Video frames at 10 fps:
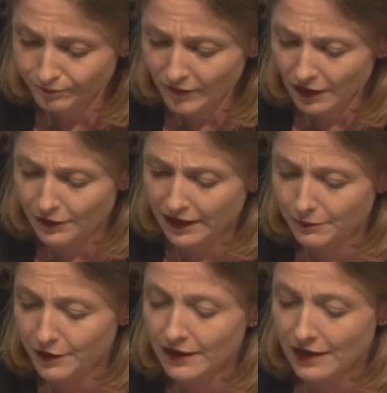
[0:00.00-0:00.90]
We
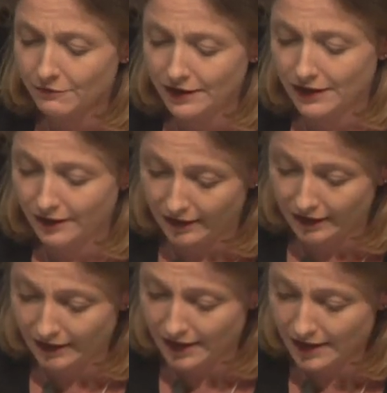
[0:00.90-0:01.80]
communicate really
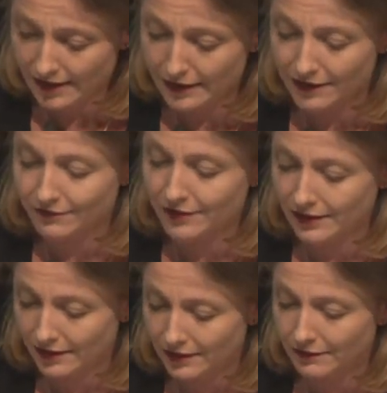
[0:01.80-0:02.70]
clearly and have really
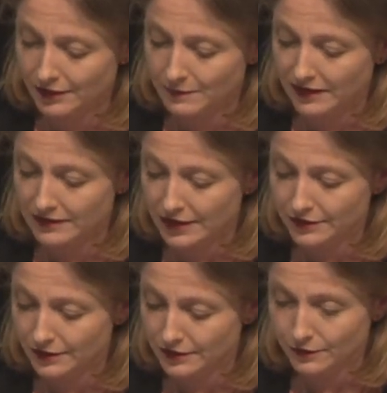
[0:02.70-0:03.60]
clear
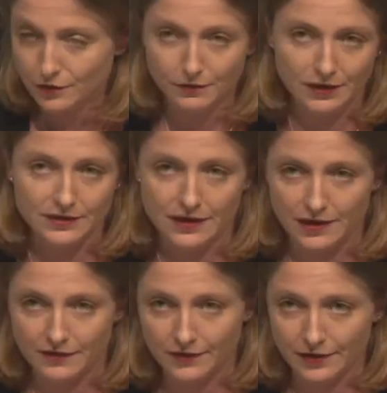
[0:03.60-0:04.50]
expectations, so no one's
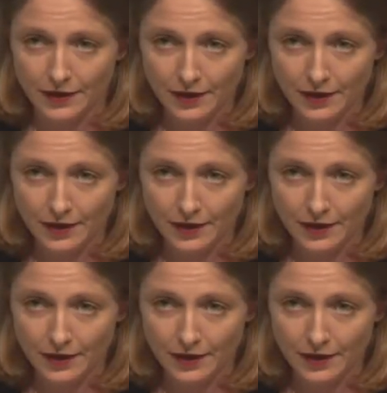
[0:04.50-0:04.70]
ever,